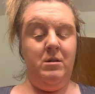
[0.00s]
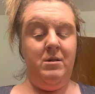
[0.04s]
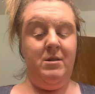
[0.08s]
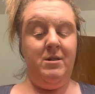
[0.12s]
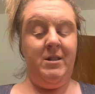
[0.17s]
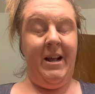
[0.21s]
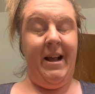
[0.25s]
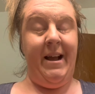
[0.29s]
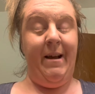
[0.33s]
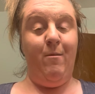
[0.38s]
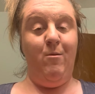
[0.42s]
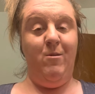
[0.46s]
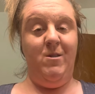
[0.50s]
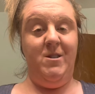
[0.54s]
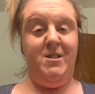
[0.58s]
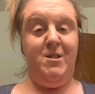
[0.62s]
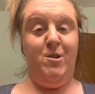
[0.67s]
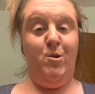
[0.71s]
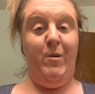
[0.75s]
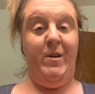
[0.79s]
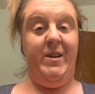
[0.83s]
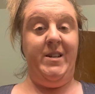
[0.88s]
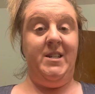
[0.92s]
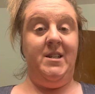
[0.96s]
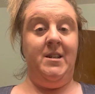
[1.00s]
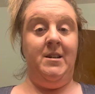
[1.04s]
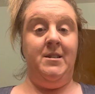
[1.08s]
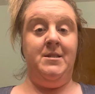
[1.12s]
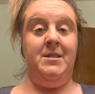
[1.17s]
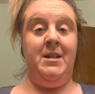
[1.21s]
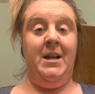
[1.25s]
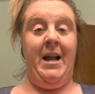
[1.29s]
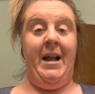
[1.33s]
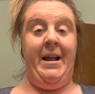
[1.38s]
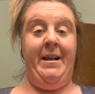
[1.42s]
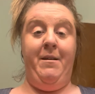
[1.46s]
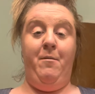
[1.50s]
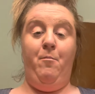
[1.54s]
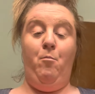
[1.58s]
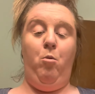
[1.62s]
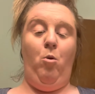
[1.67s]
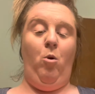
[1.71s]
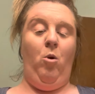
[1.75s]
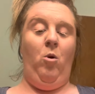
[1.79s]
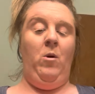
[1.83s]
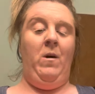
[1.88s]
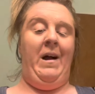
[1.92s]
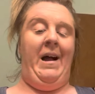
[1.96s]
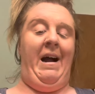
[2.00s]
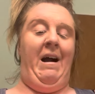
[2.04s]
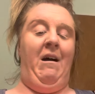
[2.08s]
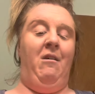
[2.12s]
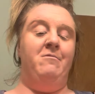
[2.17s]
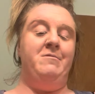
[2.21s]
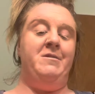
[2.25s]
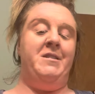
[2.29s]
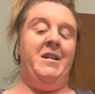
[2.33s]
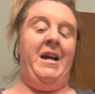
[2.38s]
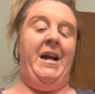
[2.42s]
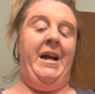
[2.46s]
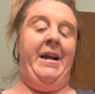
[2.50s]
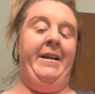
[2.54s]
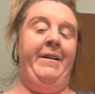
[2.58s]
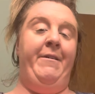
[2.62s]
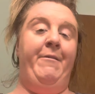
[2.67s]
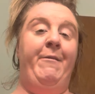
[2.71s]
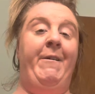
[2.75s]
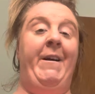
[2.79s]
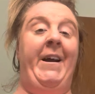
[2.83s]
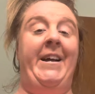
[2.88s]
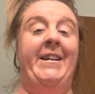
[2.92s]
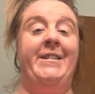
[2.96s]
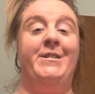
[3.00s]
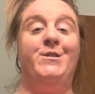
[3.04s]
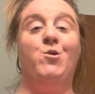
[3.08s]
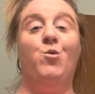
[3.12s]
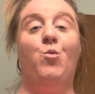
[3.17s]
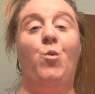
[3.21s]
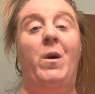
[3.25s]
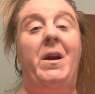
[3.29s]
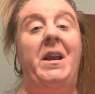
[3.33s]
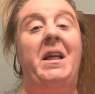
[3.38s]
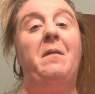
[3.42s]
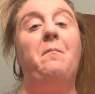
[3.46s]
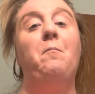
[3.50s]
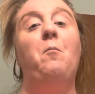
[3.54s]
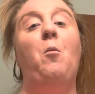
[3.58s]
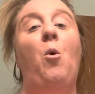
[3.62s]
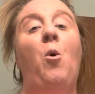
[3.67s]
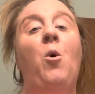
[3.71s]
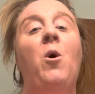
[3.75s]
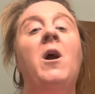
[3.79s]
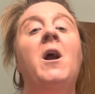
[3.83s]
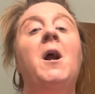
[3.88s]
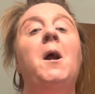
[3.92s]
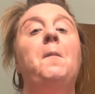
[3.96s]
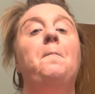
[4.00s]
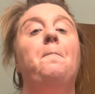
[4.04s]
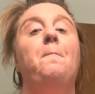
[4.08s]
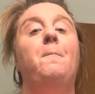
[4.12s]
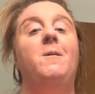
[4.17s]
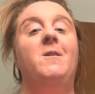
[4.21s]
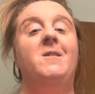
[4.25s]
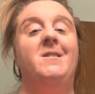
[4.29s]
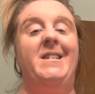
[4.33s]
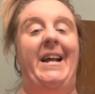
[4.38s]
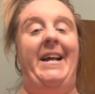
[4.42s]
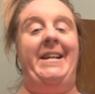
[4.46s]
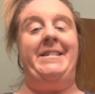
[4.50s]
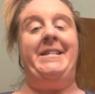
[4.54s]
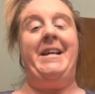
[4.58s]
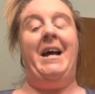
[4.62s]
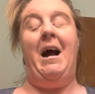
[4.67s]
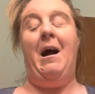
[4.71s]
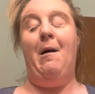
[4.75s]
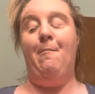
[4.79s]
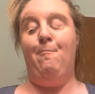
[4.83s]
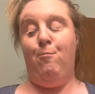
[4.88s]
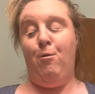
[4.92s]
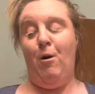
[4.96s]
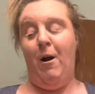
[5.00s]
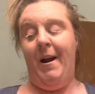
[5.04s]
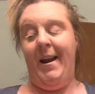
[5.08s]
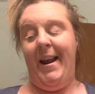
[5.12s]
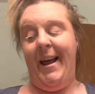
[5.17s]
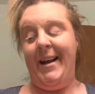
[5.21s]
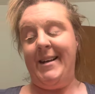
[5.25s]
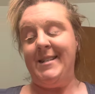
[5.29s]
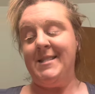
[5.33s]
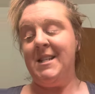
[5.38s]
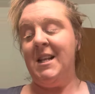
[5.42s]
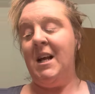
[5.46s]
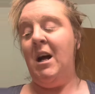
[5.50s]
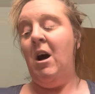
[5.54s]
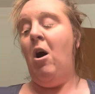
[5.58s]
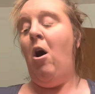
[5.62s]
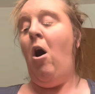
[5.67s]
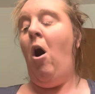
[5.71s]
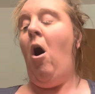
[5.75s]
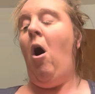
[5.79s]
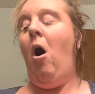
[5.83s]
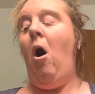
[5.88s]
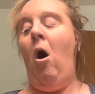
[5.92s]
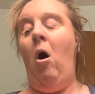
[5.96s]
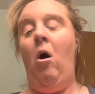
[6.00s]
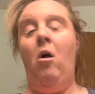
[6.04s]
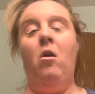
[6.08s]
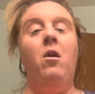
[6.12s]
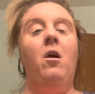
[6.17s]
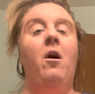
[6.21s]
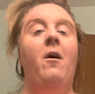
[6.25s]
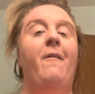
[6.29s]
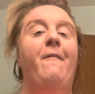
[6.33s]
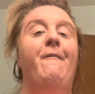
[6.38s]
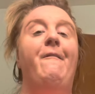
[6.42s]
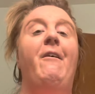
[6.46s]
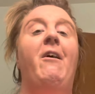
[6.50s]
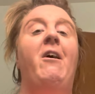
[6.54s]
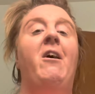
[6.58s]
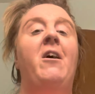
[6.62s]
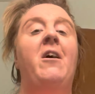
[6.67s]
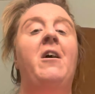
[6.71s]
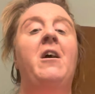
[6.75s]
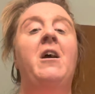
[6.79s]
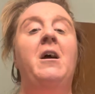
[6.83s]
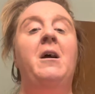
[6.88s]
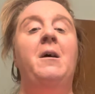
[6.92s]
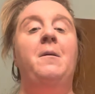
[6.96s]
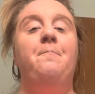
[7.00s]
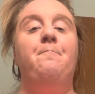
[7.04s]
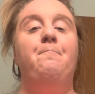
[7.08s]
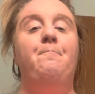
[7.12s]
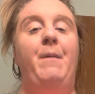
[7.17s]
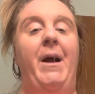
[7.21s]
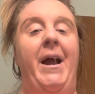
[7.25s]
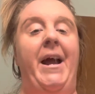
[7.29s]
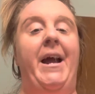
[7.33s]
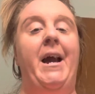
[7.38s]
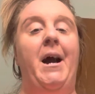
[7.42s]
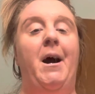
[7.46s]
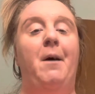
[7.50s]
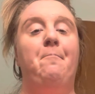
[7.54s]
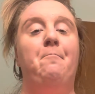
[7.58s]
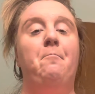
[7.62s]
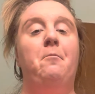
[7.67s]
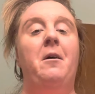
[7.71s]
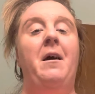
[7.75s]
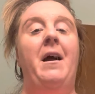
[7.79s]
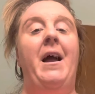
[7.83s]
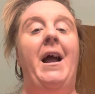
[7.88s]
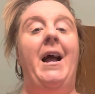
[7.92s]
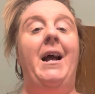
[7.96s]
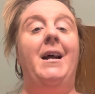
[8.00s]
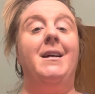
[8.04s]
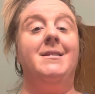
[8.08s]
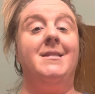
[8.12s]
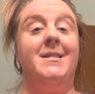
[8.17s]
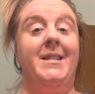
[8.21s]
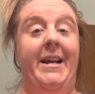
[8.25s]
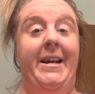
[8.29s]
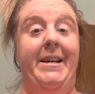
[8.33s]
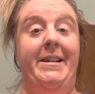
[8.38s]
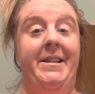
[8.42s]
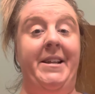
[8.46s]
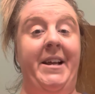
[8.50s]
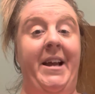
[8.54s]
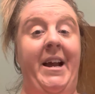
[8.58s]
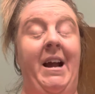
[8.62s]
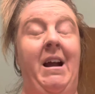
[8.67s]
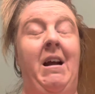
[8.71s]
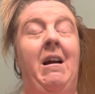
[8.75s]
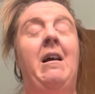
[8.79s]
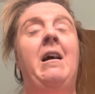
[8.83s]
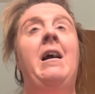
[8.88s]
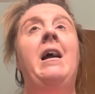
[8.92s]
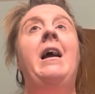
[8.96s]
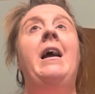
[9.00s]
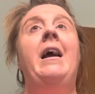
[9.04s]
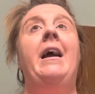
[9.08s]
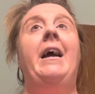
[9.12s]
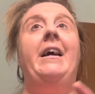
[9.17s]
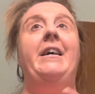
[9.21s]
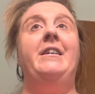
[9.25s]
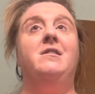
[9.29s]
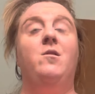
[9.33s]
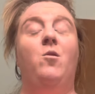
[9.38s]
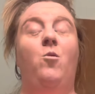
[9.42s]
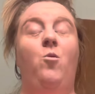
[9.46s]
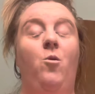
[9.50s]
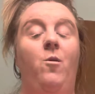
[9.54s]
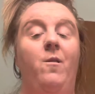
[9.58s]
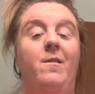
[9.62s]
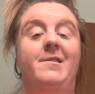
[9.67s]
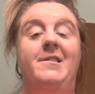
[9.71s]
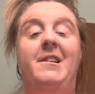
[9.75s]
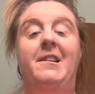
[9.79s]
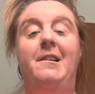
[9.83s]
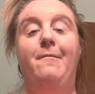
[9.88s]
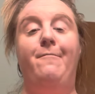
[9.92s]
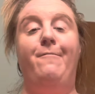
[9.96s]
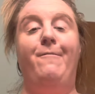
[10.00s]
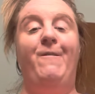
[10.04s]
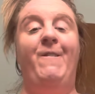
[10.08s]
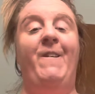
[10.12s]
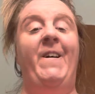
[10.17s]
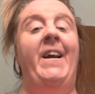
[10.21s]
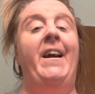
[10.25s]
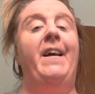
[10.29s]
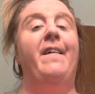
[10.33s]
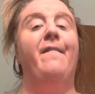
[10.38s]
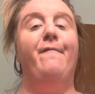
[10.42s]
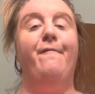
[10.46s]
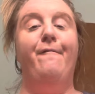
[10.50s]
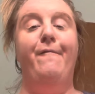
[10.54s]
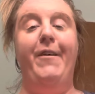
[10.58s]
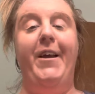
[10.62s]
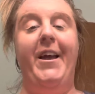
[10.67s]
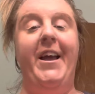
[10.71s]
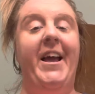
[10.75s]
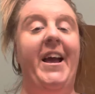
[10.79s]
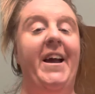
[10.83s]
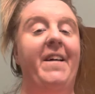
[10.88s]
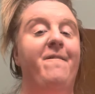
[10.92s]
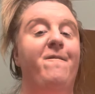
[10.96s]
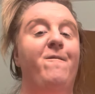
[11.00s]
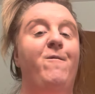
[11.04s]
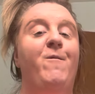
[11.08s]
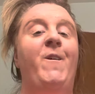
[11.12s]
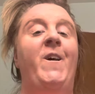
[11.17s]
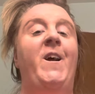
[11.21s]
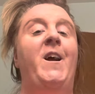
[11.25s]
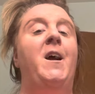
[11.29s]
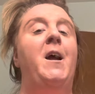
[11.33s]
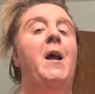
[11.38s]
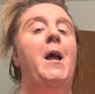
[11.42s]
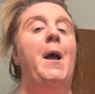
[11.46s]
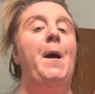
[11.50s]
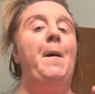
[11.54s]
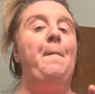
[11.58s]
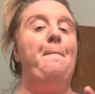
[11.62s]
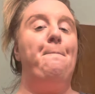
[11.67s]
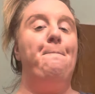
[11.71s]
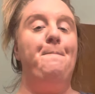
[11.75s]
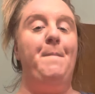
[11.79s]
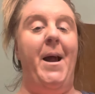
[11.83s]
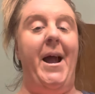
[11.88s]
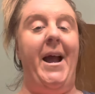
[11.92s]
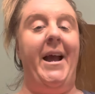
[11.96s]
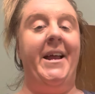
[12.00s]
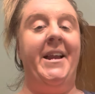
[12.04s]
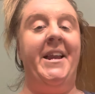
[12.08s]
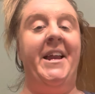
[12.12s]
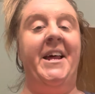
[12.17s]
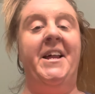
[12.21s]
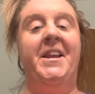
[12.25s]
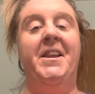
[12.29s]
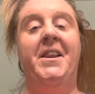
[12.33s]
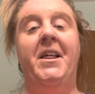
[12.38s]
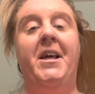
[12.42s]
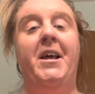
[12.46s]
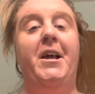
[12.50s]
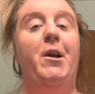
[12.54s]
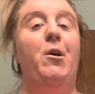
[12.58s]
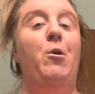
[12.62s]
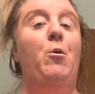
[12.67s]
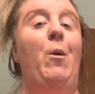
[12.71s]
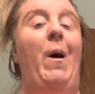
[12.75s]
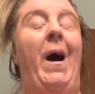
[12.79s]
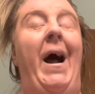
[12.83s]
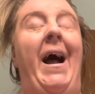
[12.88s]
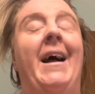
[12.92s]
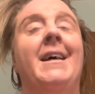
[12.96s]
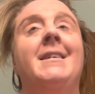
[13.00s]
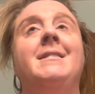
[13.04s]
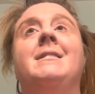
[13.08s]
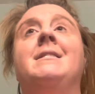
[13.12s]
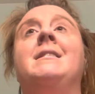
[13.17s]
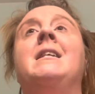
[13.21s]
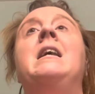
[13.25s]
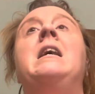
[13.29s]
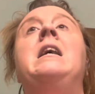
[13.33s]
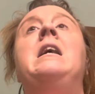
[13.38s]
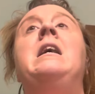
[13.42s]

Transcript: take with tweezers and you pull out and you get 20 more percent of product. All of our makeup, skincare is cruelty free, vegan free, made in the US,